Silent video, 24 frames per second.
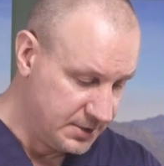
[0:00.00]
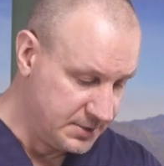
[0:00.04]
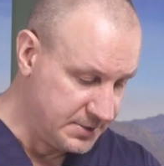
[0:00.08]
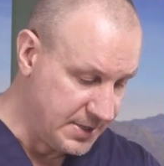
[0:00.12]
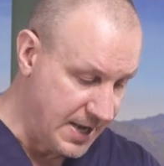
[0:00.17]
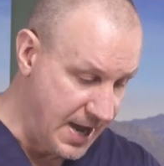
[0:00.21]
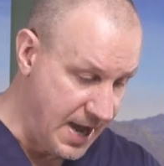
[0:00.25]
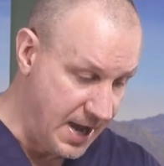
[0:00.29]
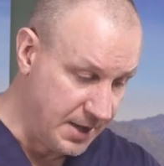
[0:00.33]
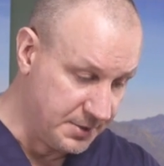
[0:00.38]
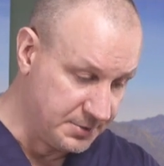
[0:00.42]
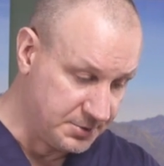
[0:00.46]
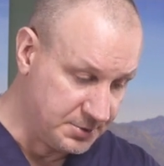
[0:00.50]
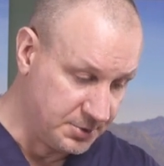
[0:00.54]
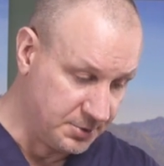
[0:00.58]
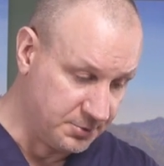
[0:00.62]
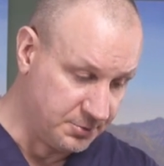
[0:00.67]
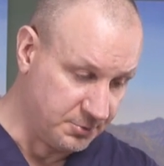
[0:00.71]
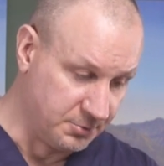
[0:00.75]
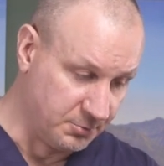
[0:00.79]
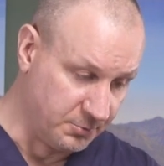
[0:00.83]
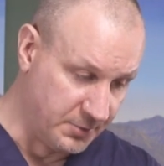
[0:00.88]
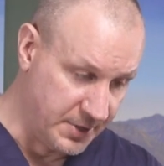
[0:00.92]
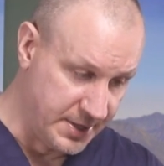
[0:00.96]
down to
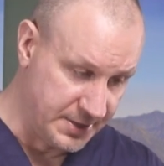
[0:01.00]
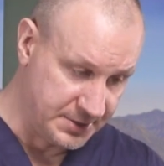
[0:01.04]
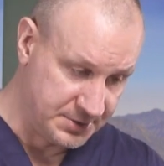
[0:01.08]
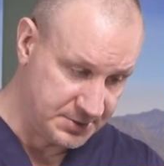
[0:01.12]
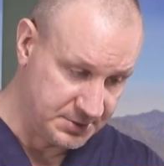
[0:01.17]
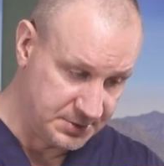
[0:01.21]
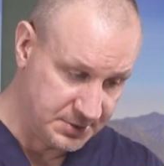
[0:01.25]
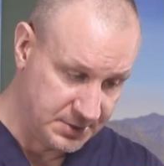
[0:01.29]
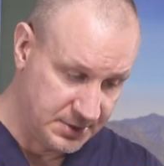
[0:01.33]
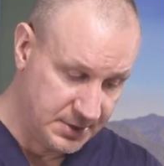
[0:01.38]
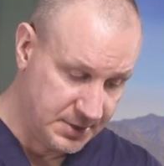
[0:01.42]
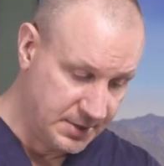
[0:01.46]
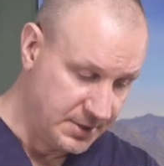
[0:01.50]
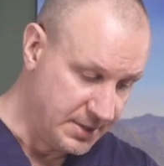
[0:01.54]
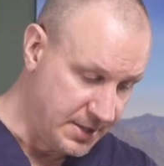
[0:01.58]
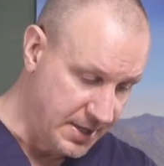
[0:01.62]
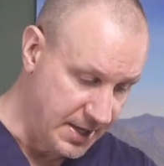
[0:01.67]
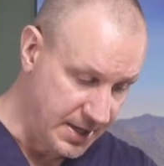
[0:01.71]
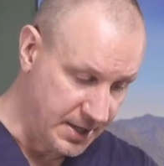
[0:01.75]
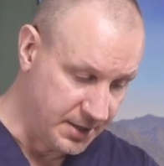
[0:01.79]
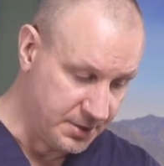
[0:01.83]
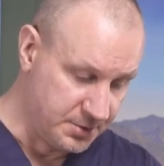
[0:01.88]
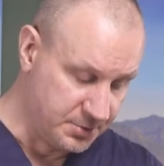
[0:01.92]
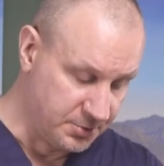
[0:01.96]
the wrist
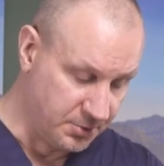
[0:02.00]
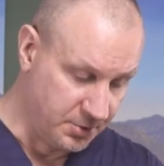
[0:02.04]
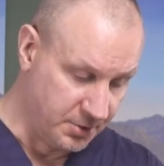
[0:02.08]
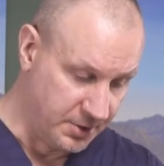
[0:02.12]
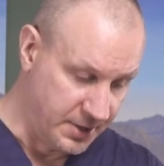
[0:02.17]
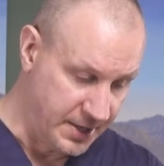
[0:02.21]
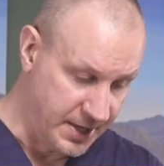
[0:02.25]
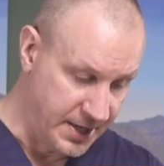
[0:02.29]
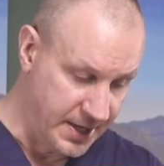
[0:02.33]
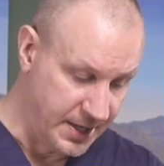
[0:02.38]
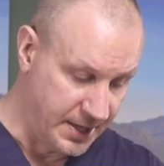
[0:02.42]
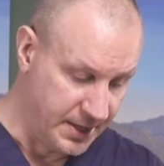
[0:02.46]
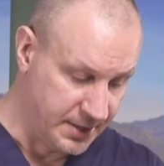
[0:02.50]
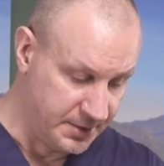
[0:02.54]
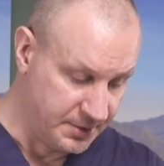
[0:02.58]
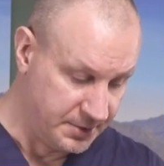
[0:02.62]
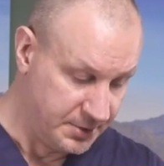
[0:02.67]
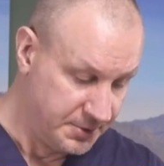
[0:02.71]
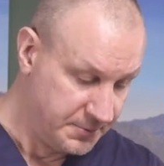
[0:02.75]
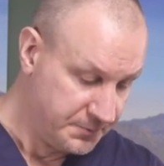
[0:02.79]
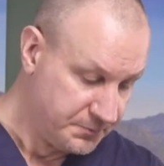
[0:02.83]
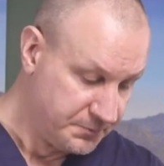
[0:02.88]
and or hand.